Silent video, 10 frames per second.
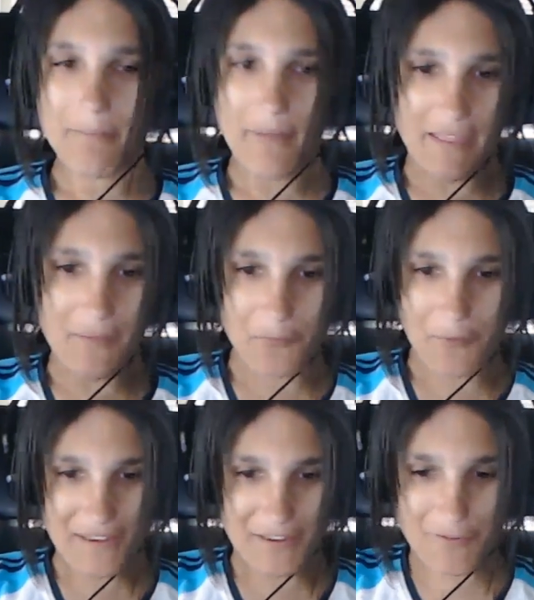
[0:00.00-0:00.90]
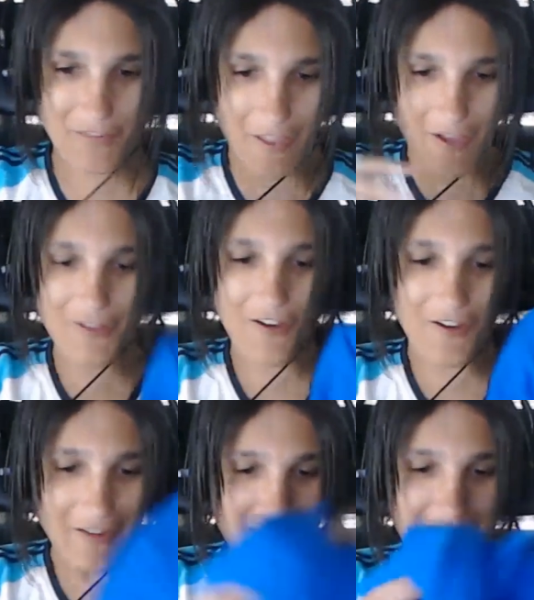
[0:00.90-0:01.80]
but when you'd log
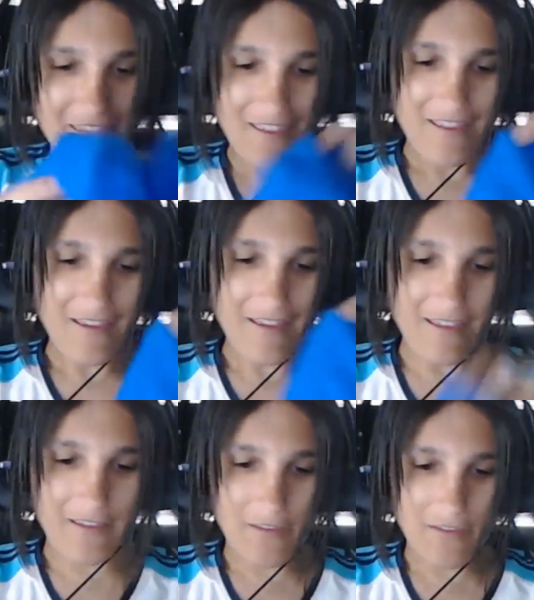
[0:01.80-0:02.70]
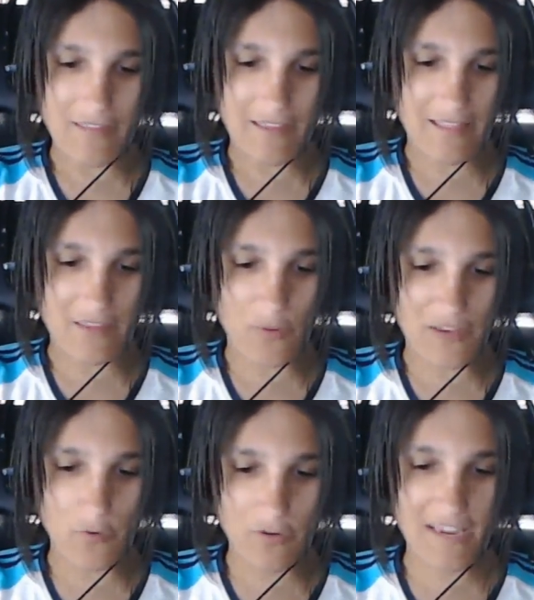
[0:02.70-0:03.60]
on, uh, like like
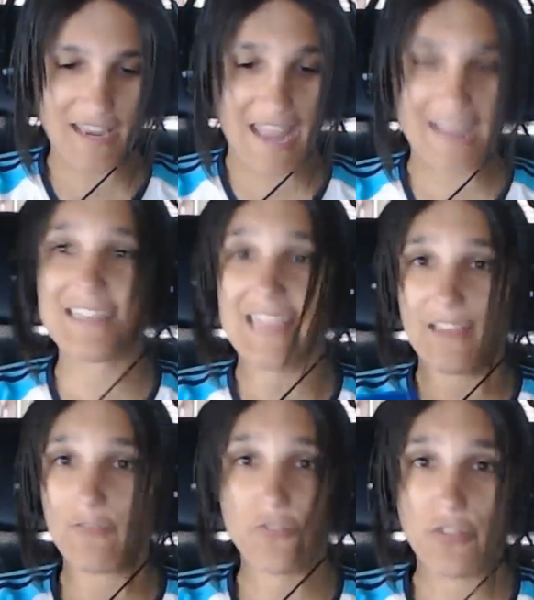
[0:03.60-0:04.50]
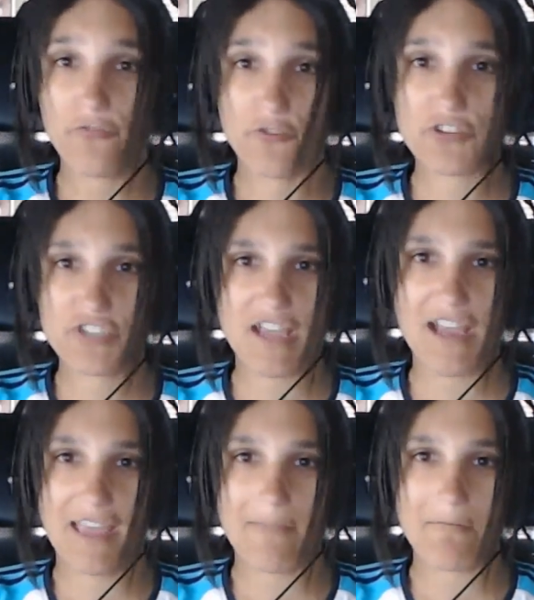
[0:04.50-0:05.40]
when you were connecting for the first
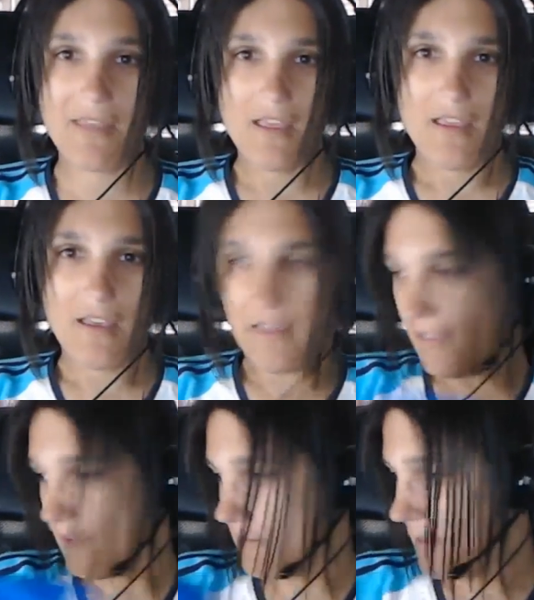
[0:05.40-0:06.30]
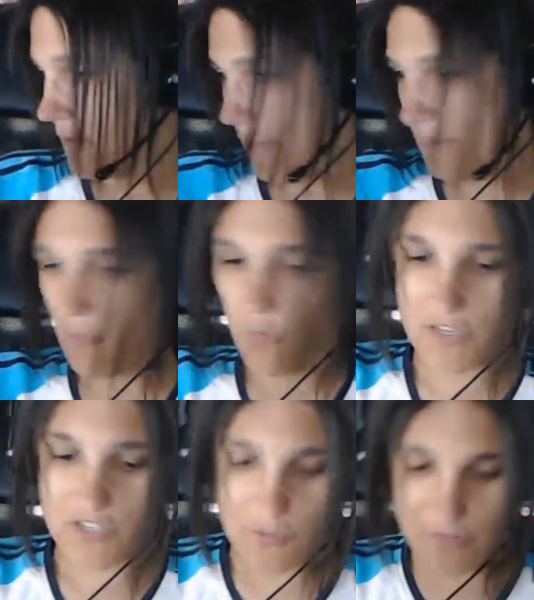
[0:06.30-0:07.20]
time, uh, I mean, it
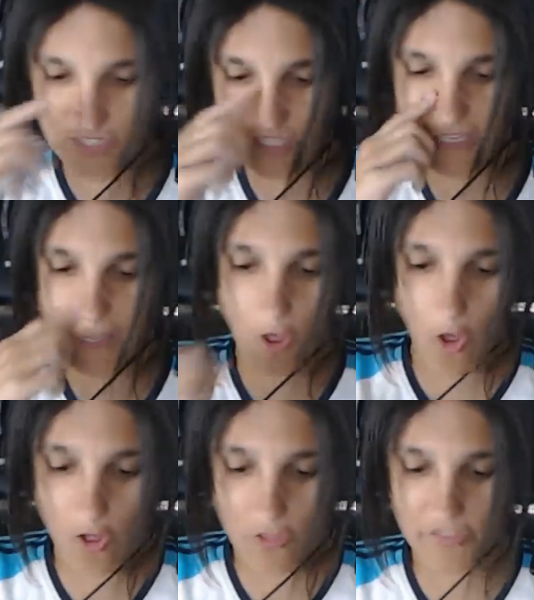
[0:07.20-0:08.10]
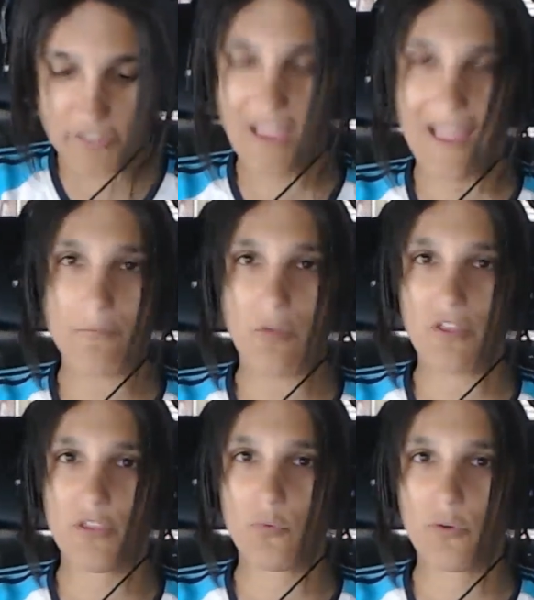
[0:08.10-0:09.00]
wouldn't do this all the time
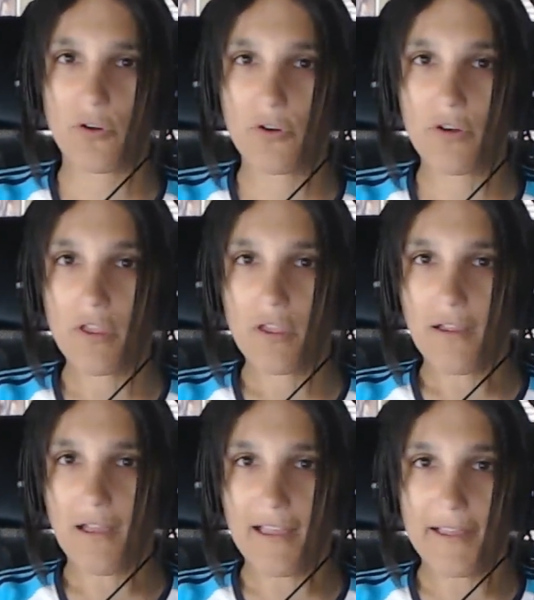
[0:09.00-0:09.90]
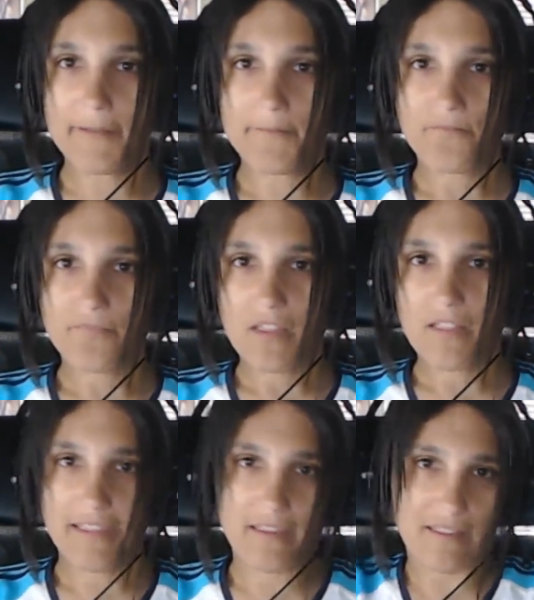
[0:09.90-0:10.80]
while you were uh,
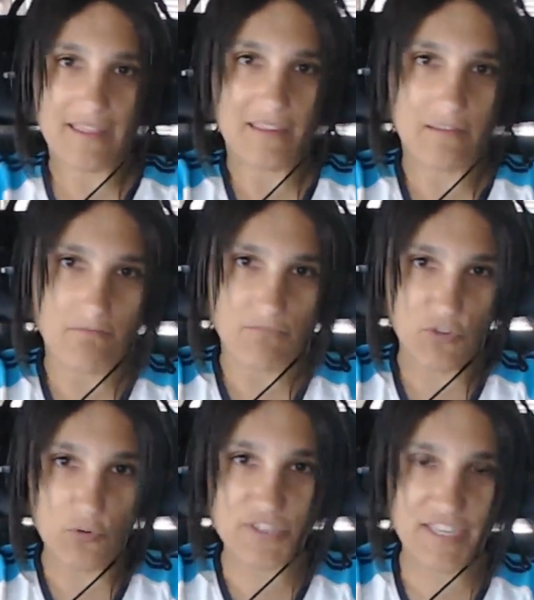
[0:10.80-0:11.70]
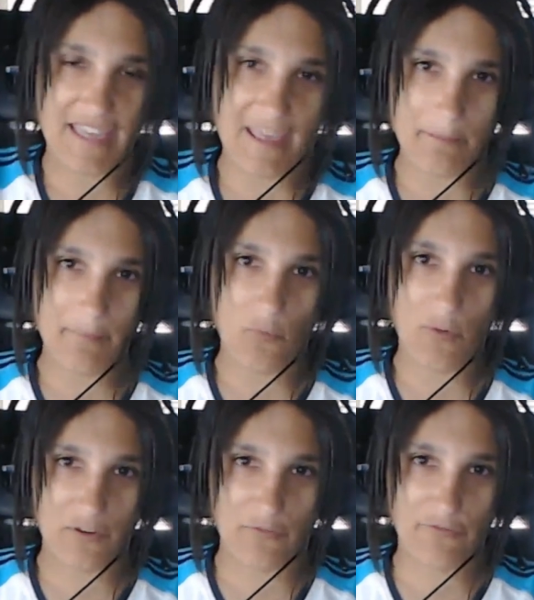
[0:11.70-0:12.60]
like like using it, but
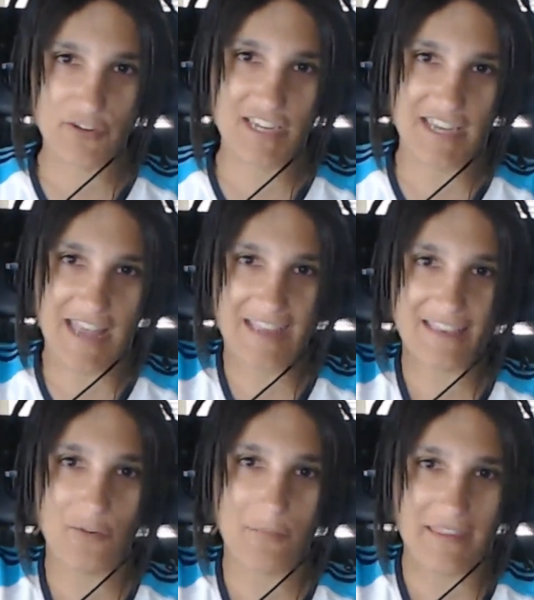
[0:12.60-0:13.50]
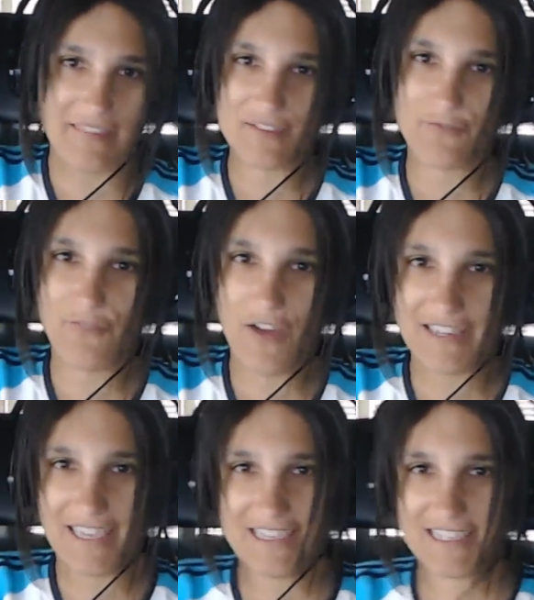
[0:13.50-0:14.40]
when you first connect, it would make this
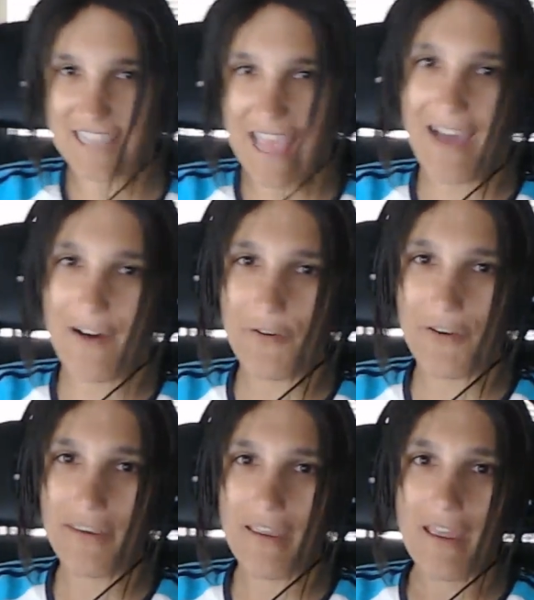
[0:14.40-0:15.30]
funky sound.